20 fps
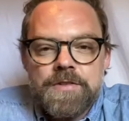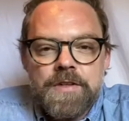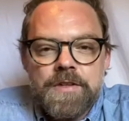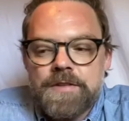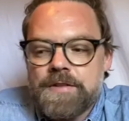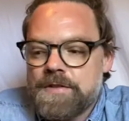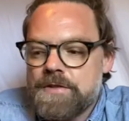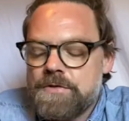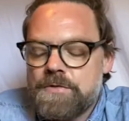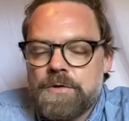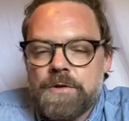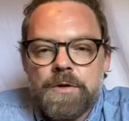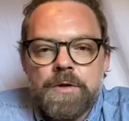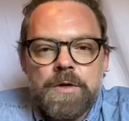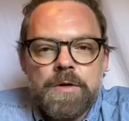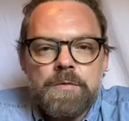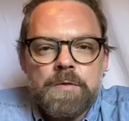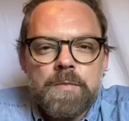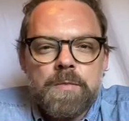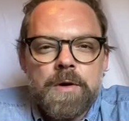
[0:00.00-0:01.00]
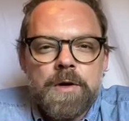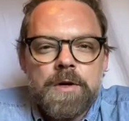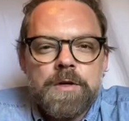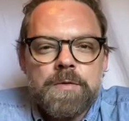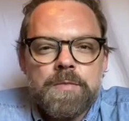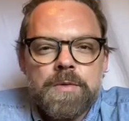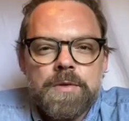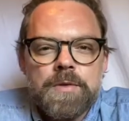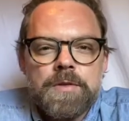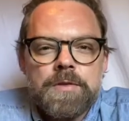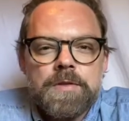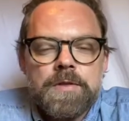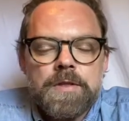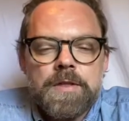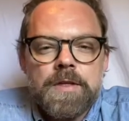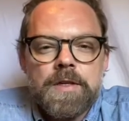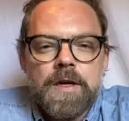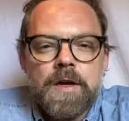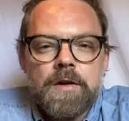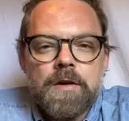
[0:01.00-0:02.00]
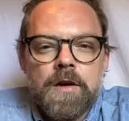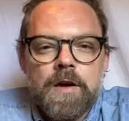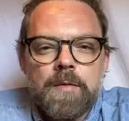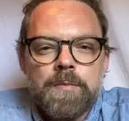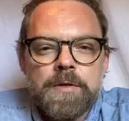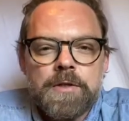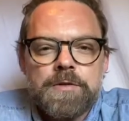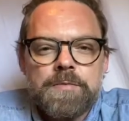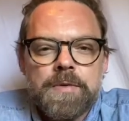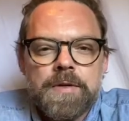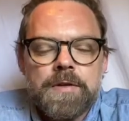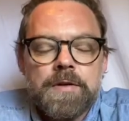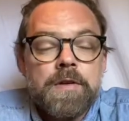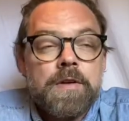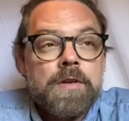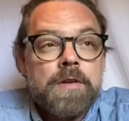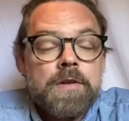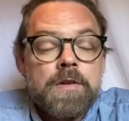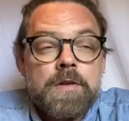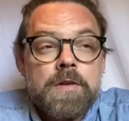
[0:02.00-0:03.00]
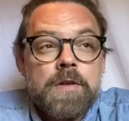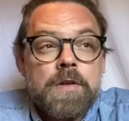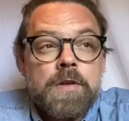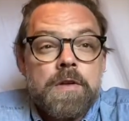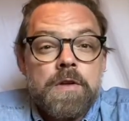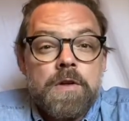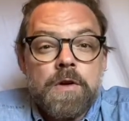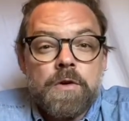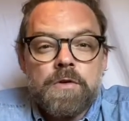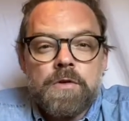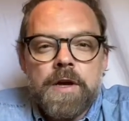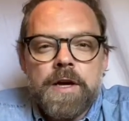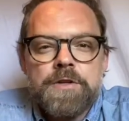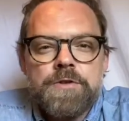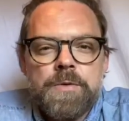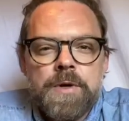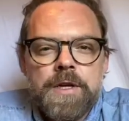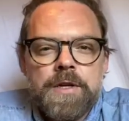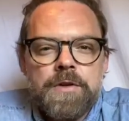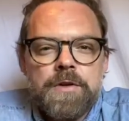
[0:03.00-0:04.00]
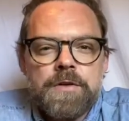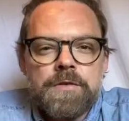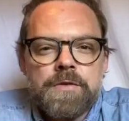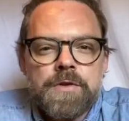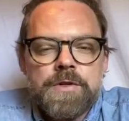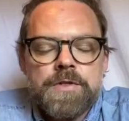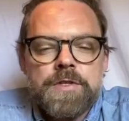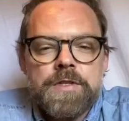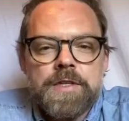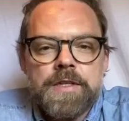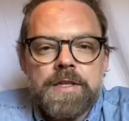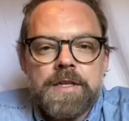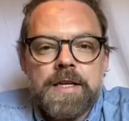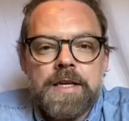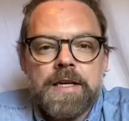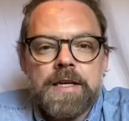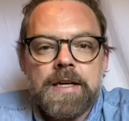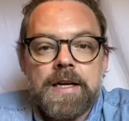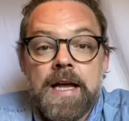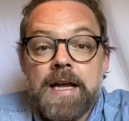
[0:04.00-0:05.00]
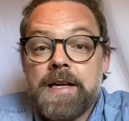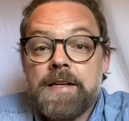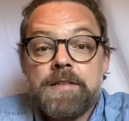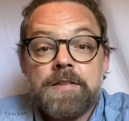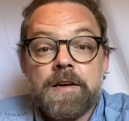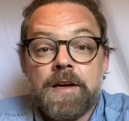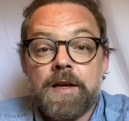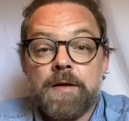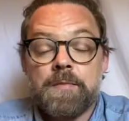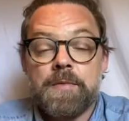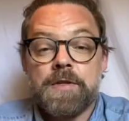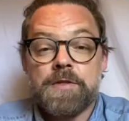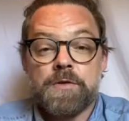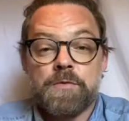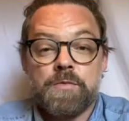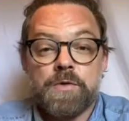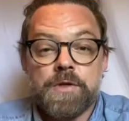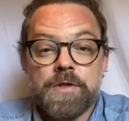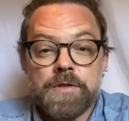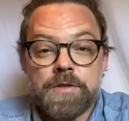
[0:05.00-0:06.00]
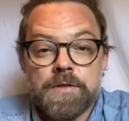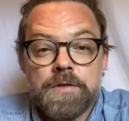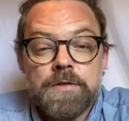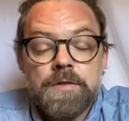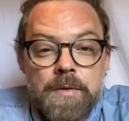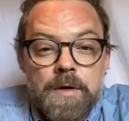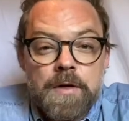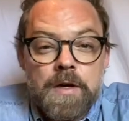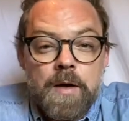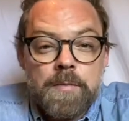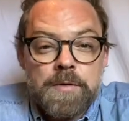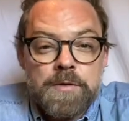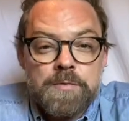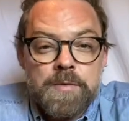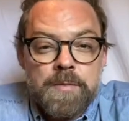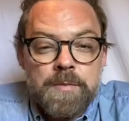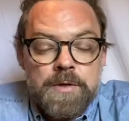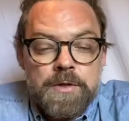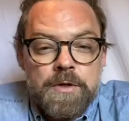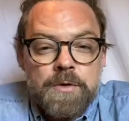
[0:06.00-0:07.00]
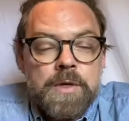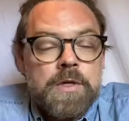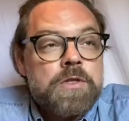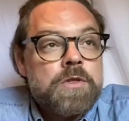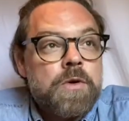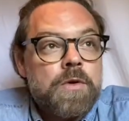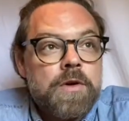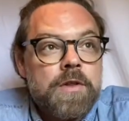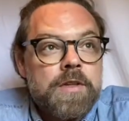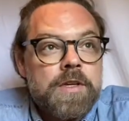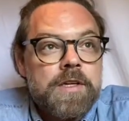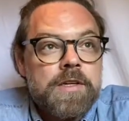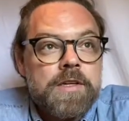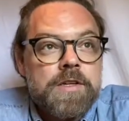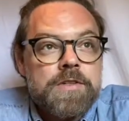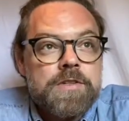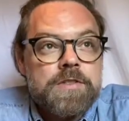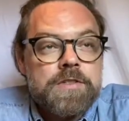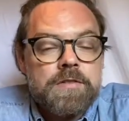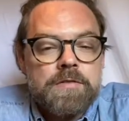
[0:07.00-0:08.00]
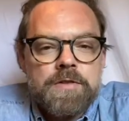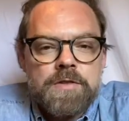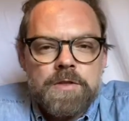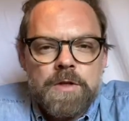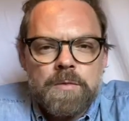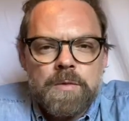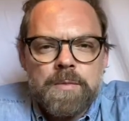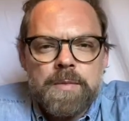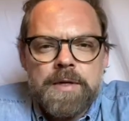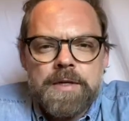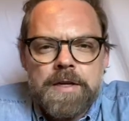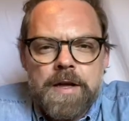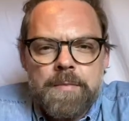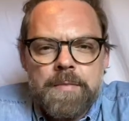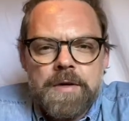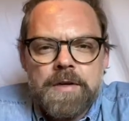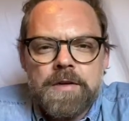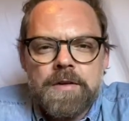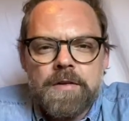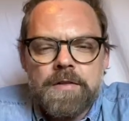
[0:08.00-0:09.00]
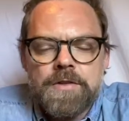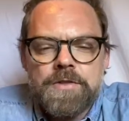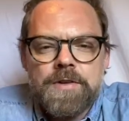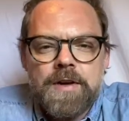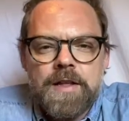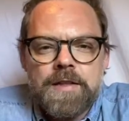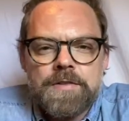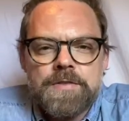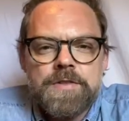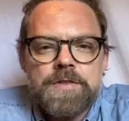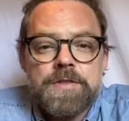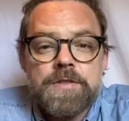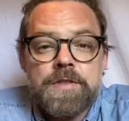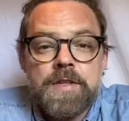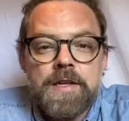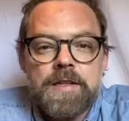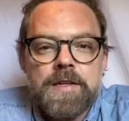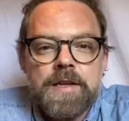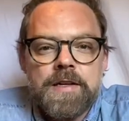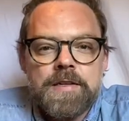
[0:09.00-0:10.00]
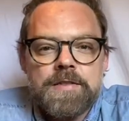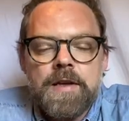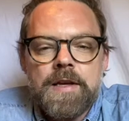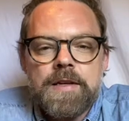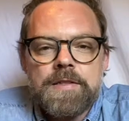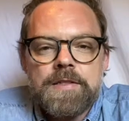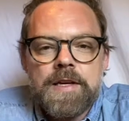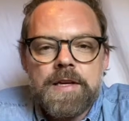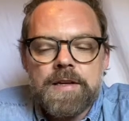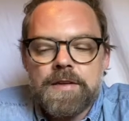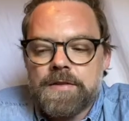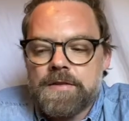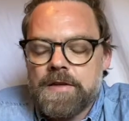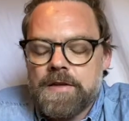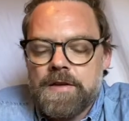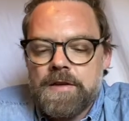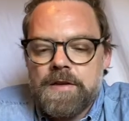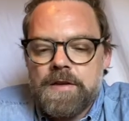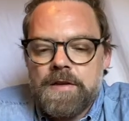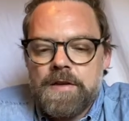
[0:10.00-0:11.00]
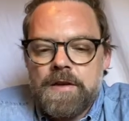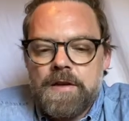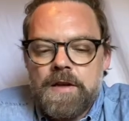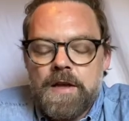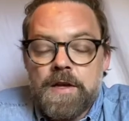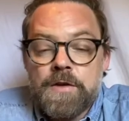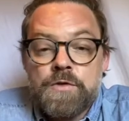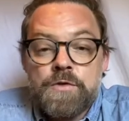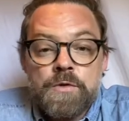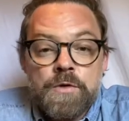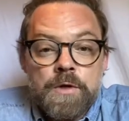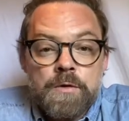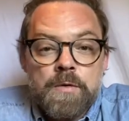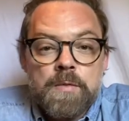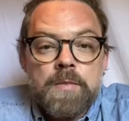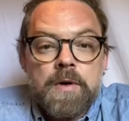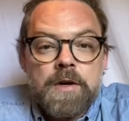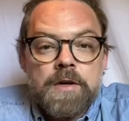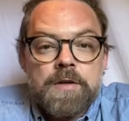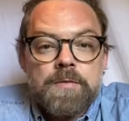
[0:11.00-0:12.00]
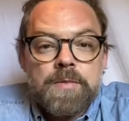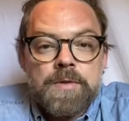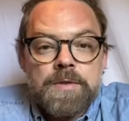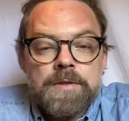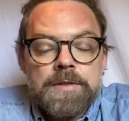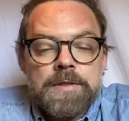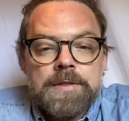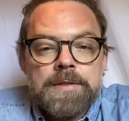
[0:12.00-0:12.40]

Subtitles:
on this truly remarkable accomplishment. You know, graduating university anytime is a real accomplishment, but doing so under the conditions of this global pandemic and all the challenges that entailed is truly remarkable.